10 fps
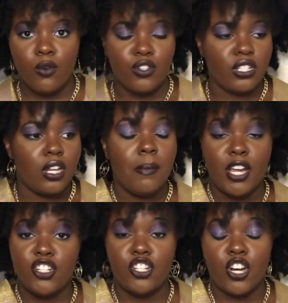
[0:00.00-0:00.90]
We're just going to make
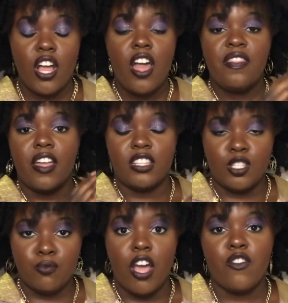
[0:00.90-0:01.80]
sure that these
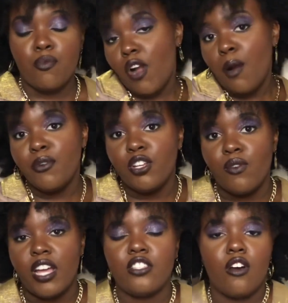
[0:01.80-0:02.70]
private property
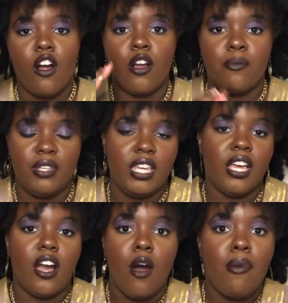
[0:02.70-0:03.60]
rights are
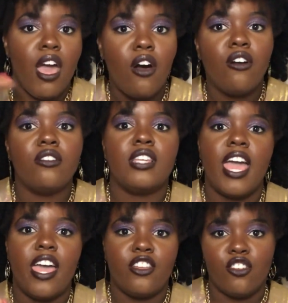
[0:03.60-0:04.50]
being upheld,
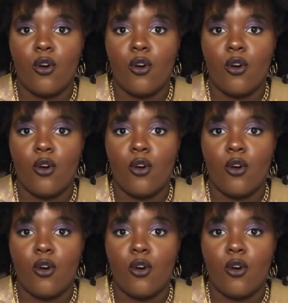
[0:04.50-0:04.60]
and